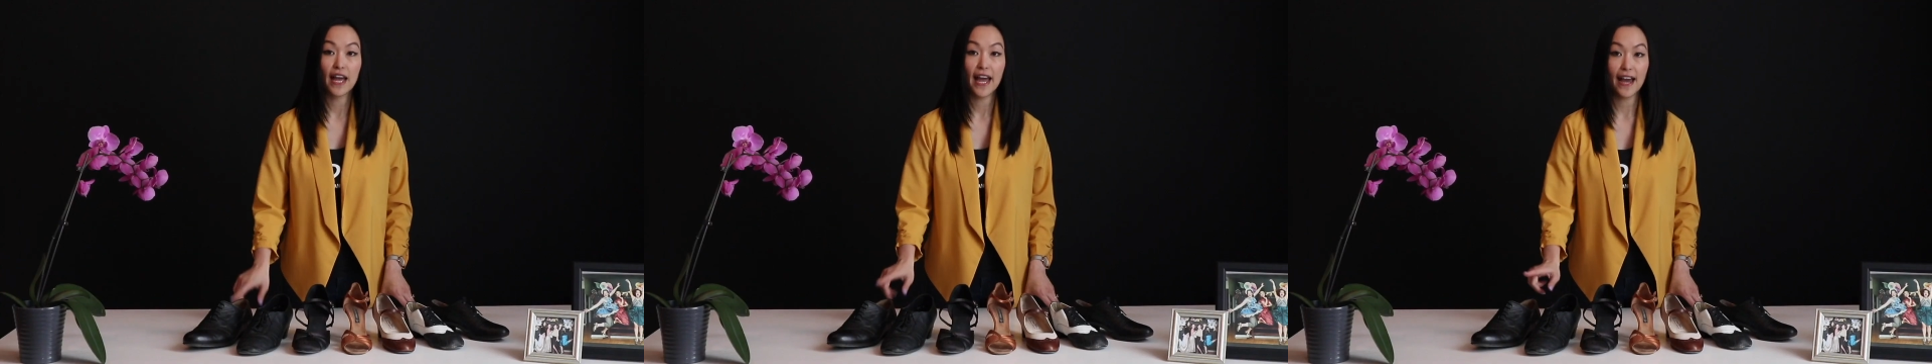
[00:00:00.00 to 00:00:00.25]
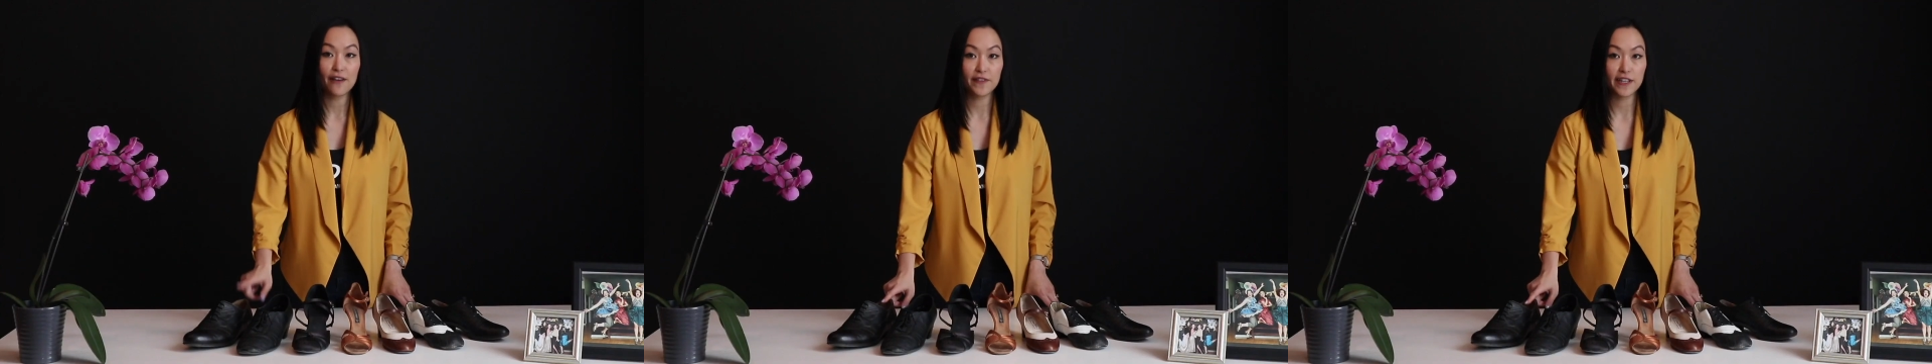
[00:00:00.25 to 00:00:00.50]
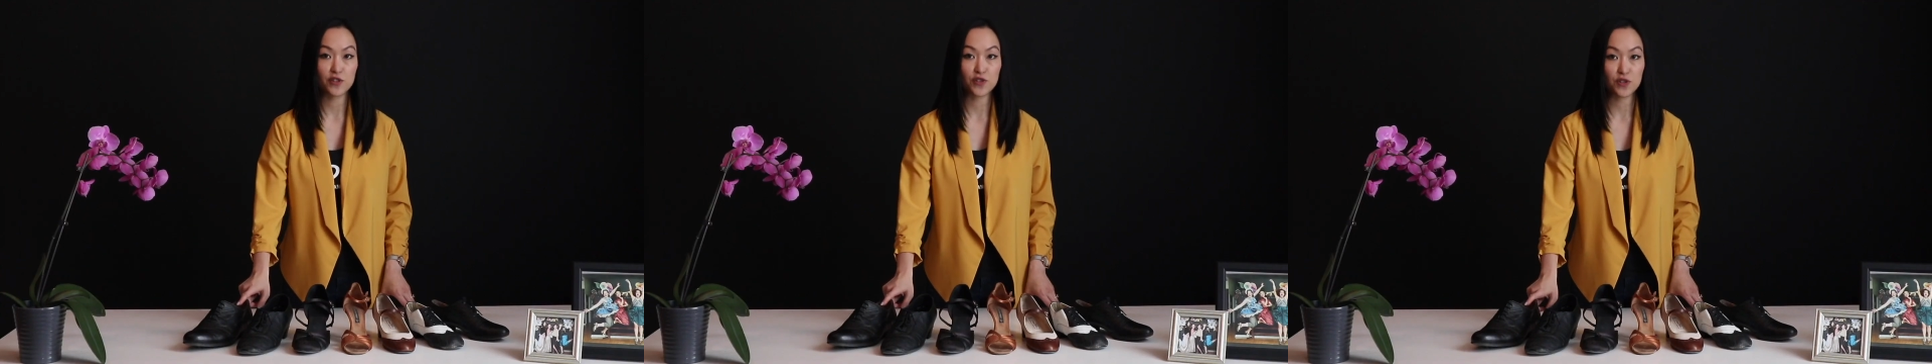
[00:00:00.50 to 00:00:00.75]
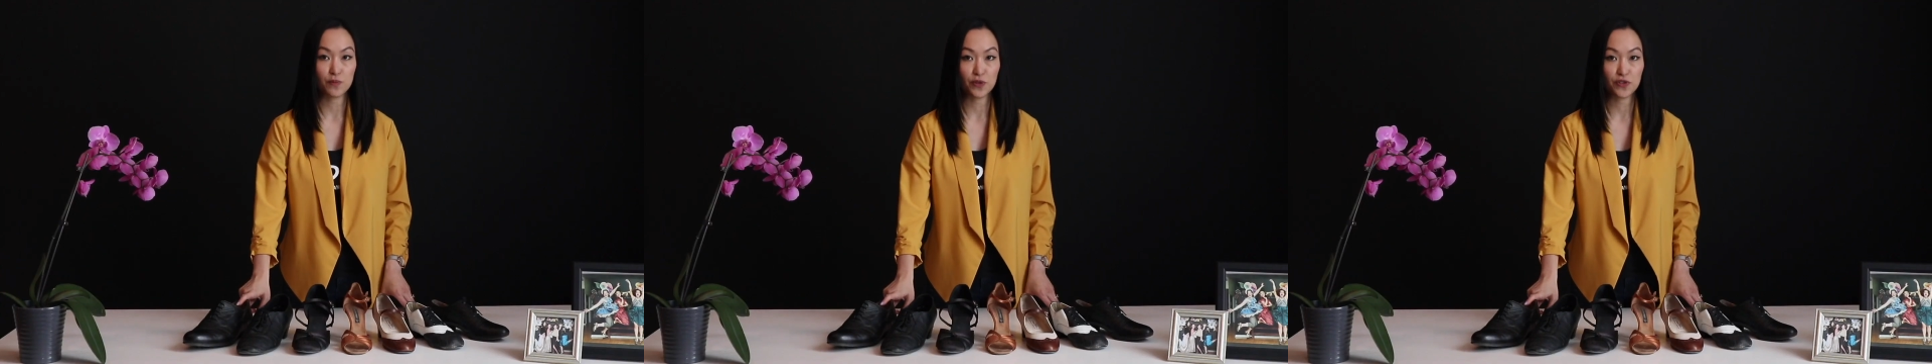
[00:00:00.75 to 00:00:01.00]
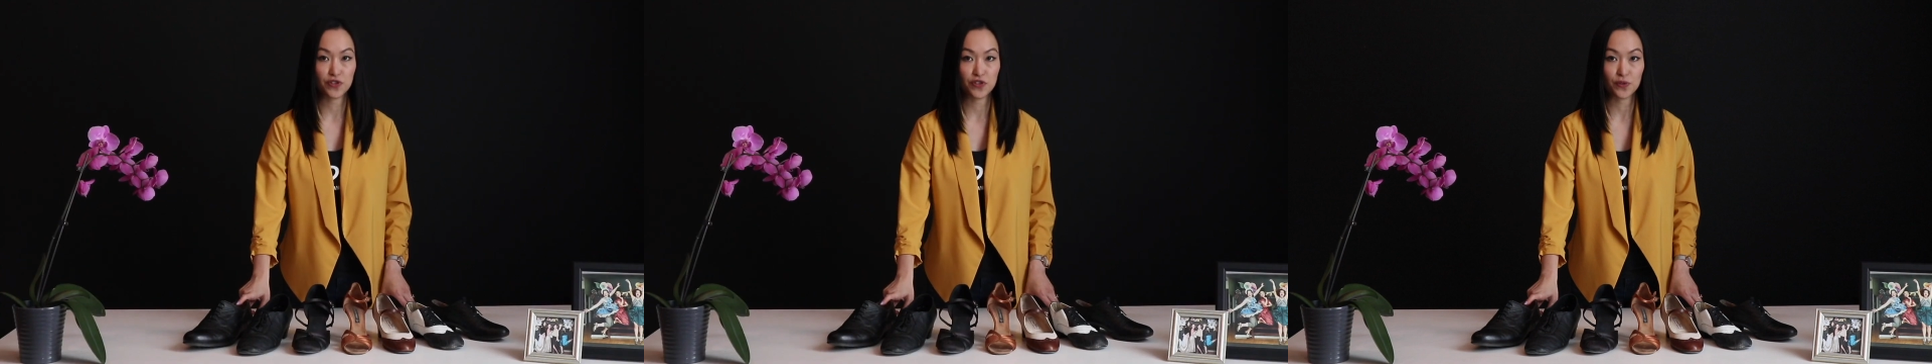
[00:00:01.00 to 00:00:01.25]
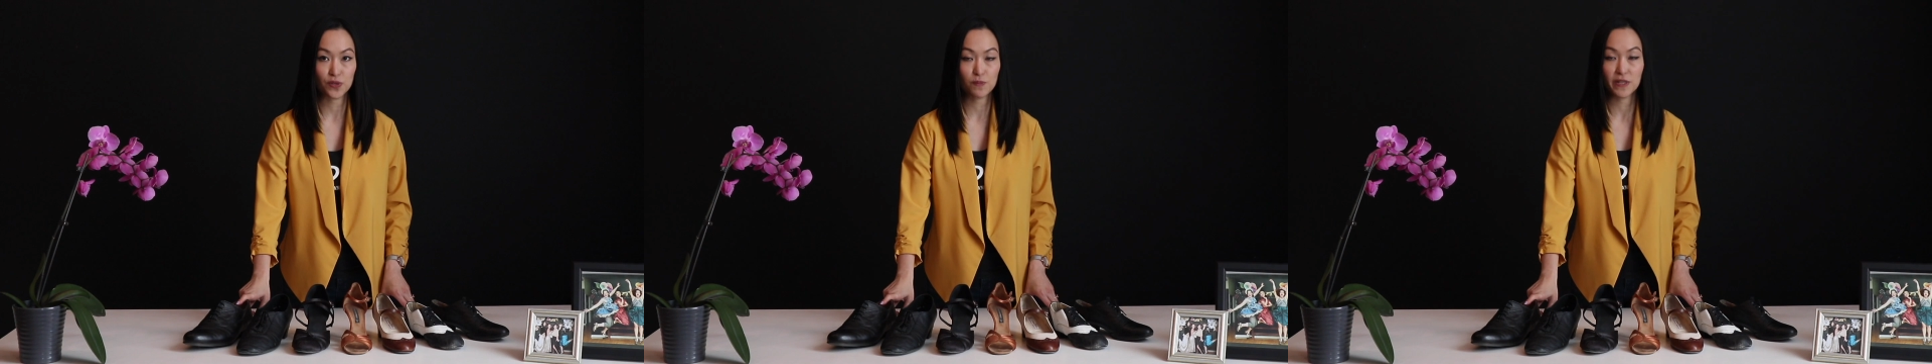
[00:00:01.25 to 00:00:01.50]
1/2 inch smooth
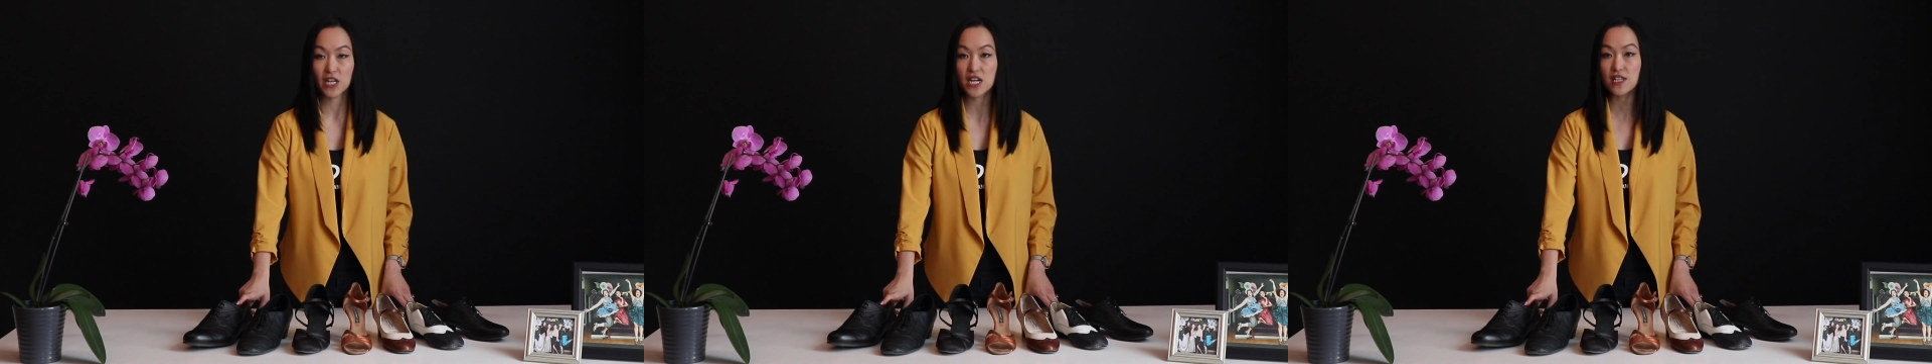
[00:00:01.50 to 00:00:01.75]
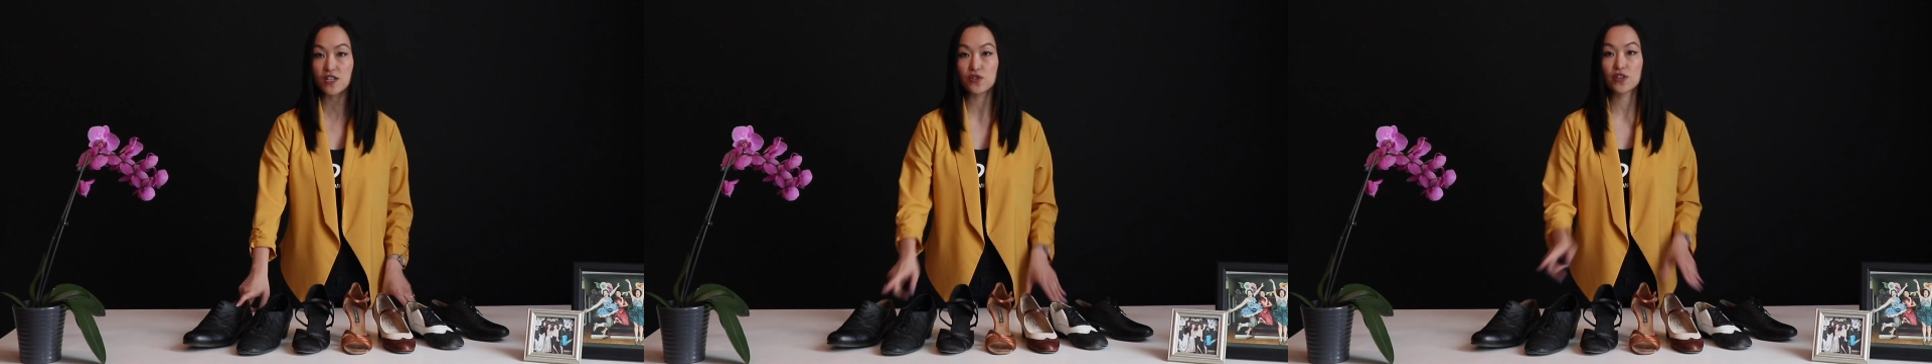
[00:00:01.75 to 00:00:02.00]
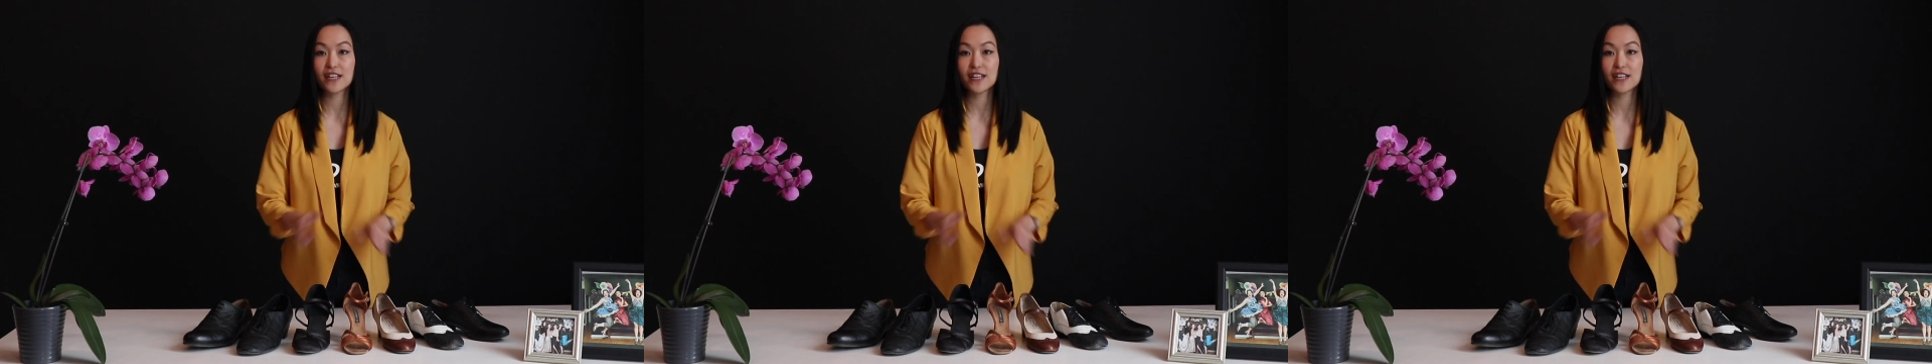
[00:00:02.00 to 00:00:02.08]
shoes because you